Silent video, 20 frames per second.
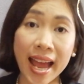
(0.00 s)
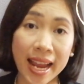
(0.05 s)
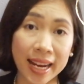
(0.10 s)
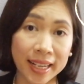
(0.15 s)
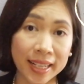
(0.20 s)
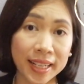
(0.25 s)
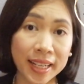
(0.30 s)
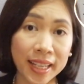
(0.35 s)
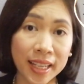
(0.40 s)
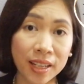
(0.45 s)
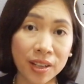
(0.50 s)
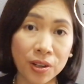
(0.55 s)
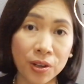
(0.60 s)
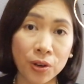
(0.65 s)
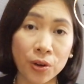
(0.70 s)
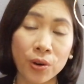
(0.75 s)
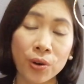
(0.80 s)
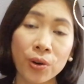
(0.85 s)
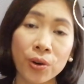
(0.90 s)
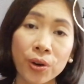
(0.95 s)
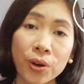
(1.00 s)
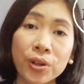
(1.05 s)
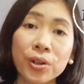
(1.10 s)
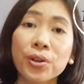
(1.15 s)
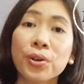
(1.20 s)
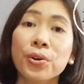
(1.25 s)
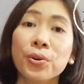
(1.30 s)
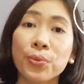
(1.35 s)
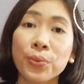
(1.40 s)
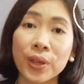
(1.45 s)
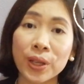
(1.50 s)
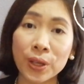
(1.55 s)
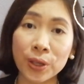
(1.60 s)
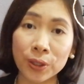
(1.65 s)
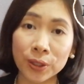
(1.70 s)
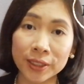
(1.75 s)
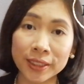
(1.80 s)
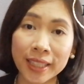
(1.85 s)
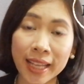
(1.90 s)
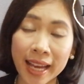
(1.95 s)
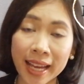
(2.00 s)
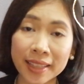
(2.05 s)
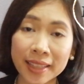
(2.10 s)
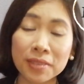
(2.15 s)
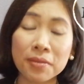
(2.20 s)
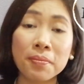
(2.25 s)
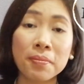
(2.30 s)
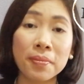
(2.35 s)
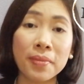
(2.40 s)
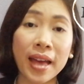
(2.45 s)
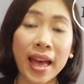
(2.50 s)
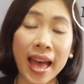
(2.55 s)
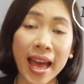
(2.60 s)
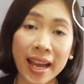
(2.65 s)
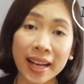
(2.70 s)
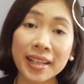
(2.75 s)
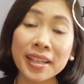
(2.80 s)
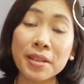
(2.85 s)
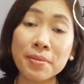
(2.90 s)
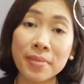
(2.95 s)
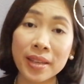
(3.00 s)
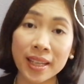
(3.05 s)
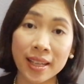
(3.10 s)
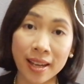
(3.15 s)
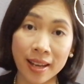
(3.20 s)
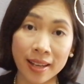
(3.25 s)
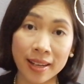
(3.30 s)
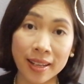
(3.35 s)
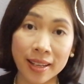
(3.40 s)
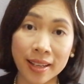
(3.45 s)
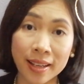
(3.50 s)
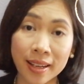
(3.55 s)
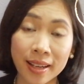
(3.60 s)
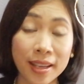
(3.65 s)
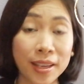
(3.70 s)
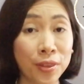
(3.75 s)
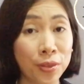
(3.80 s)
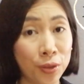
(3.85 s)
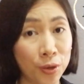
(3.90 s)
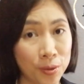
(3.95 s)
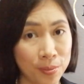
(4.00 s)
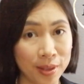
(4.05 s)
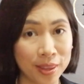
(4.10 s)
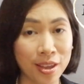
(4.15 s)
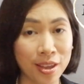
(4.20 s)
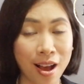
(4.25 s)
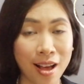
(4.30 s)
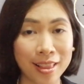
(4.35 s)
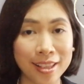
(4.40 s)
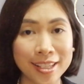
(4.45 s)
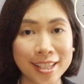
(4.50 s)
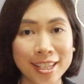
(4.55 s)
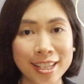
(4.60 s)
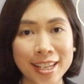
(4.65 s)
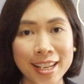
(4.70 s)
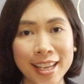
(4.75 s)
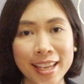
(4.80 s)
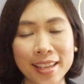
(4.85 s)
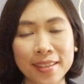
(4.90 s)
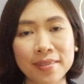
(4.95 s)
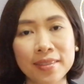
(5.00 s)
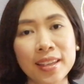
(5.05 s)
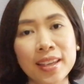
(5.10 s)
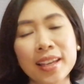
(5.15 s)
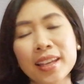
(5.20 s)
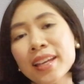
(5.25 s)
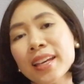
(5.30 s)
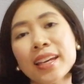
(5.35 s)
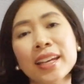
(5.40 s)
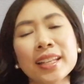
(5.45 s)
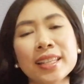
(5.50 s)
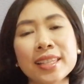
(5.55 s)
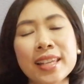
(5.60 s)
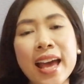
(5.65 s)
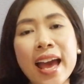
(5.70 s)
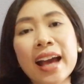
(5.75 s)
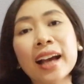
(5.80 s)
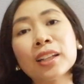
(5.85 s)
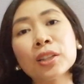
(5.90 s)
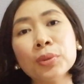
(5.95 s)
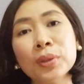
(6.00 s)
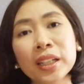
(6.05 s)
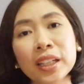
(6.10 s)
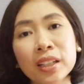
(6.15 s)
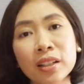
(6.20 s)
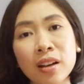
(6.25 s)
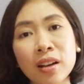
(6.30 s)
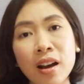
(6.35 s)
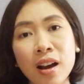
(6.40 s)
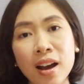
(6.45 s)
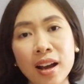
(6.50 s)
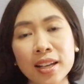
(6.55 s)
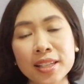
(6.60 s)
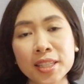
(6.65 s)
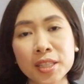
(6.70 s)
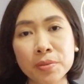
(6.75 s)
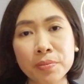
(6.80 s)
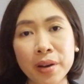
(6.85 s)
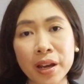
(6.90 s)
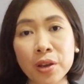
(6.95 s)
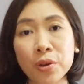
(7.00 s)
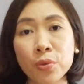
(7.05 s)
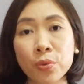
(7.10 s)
acne, or we call that acne mechanica in dermatology. It's actually caused by